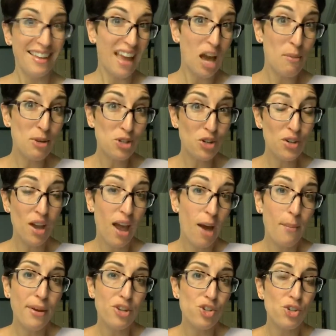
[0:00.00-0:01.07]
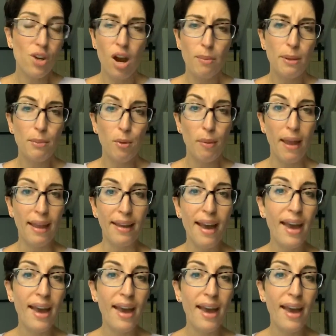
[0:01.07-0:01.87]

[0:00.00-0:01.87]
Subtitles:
How much are people paying?